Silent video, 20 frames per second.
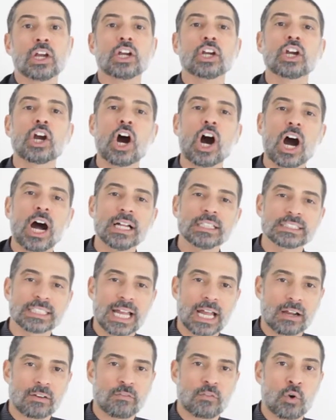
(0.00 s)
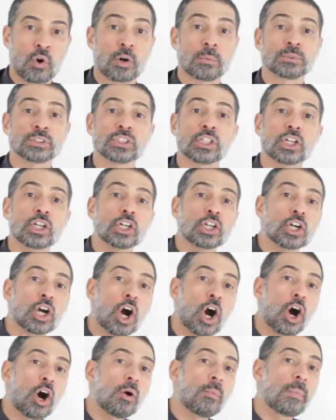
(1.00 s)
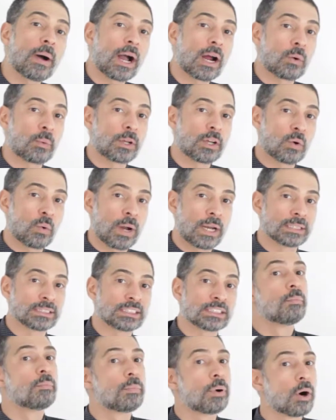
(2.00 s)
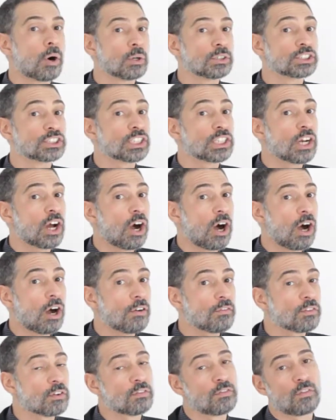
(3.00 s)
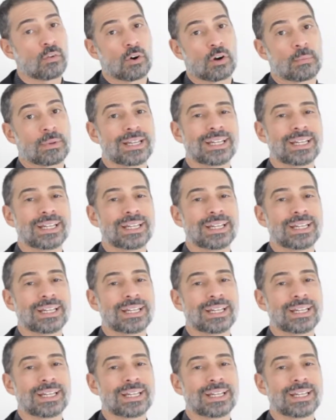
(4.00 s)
contact forms, callback requests, post and offer form,